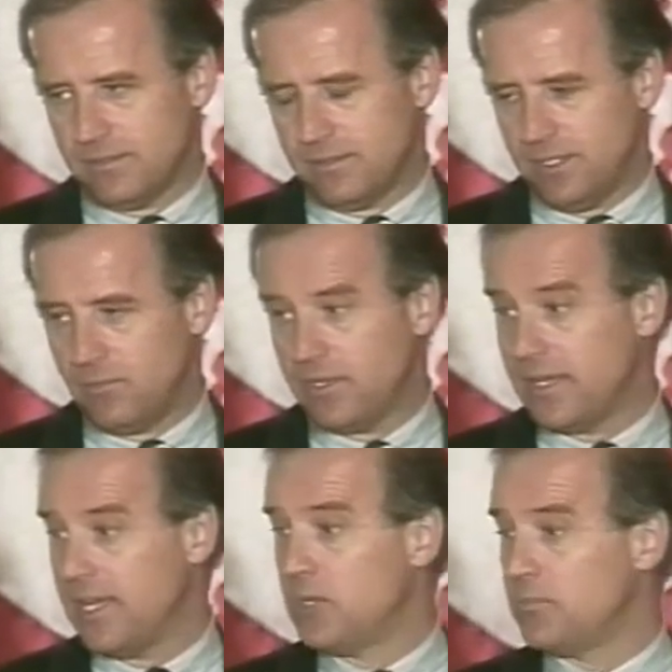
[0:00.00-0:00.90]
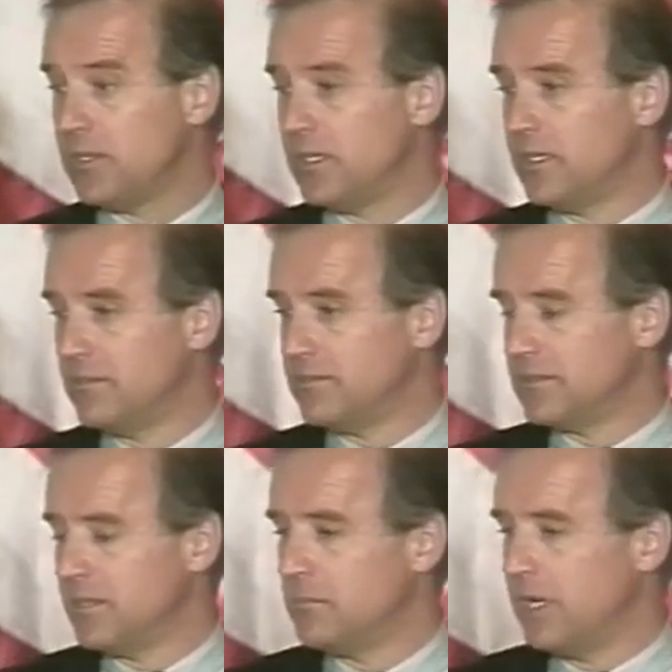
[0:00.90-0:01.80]
and with the help of
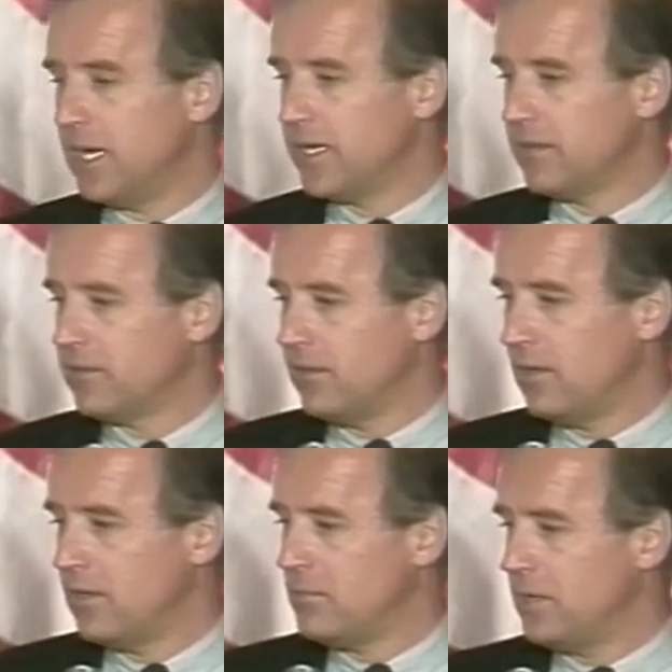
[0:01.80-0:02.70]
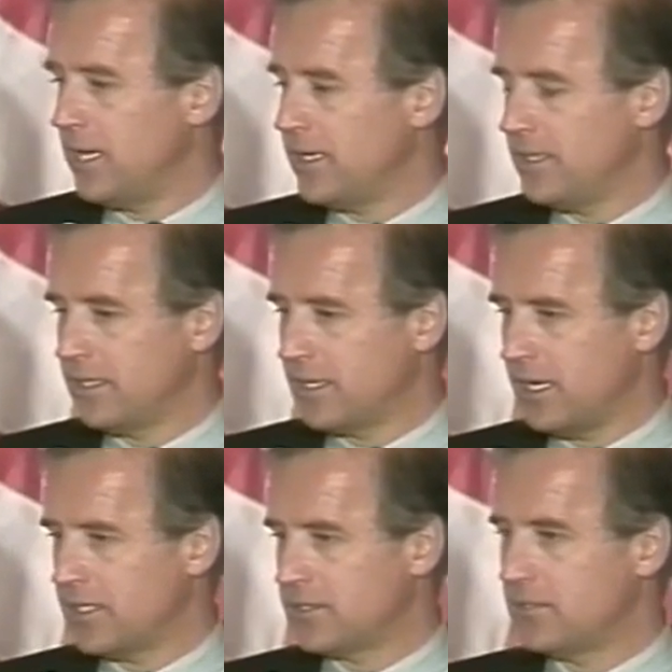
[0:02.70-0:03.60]
a body of law embodied in the
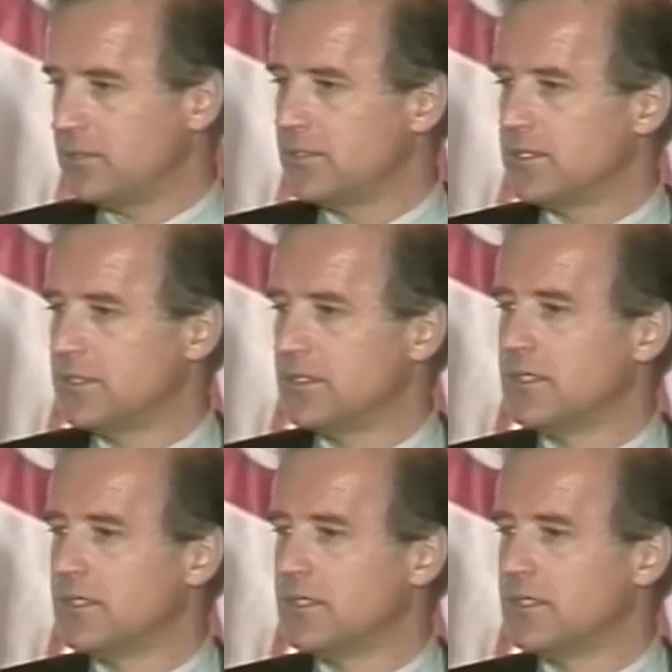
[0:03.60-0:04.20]
Constitution